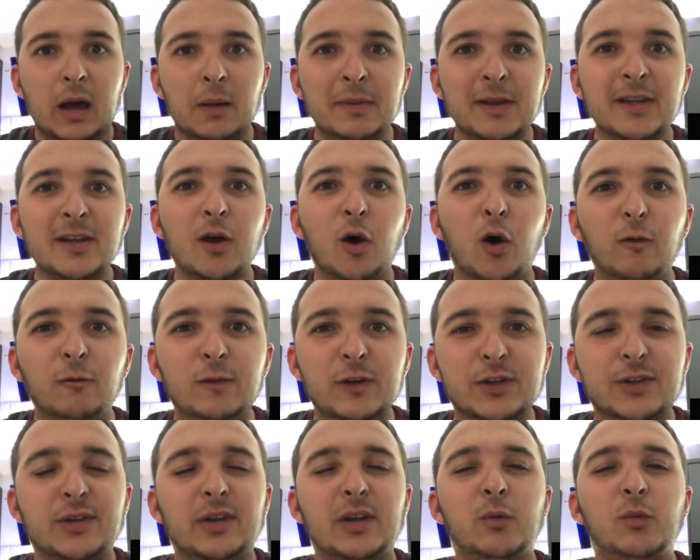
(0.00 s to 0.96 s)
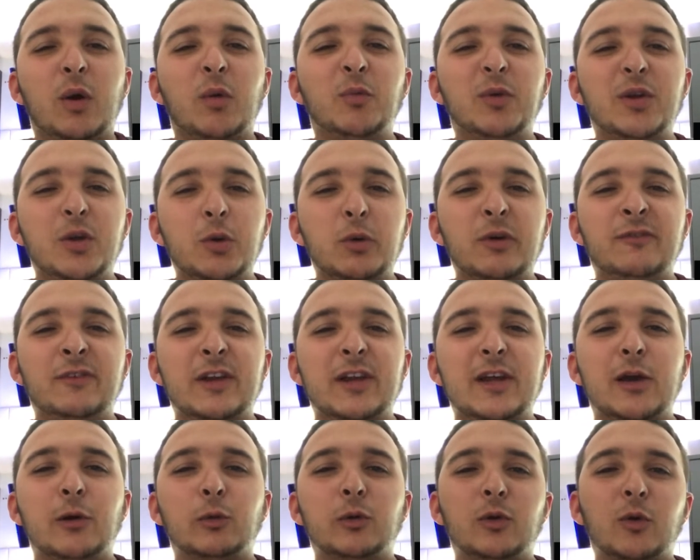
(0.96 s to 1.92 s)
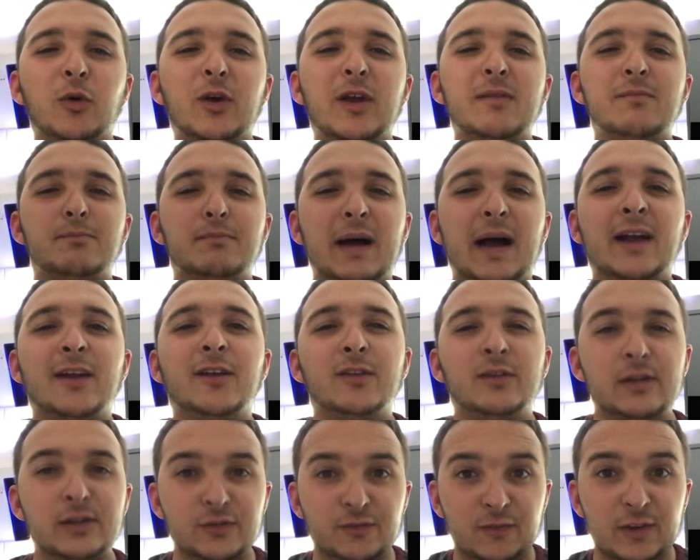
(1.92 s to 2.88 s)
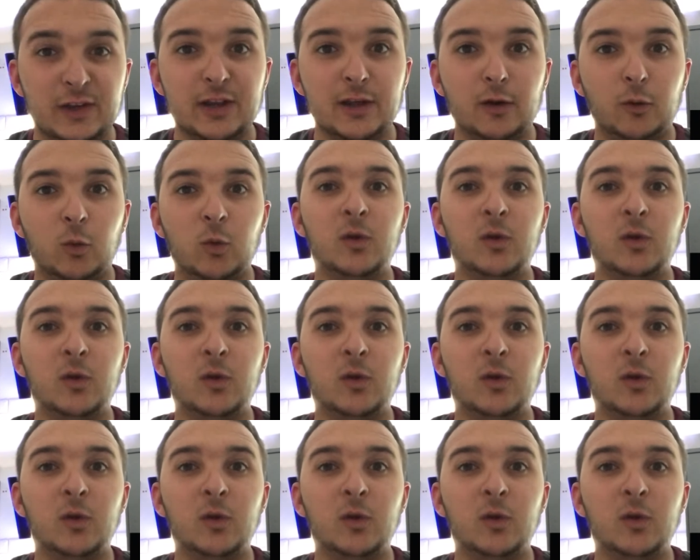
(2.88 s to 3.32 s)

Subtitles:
mean, obviously, when we do a video looking back at this video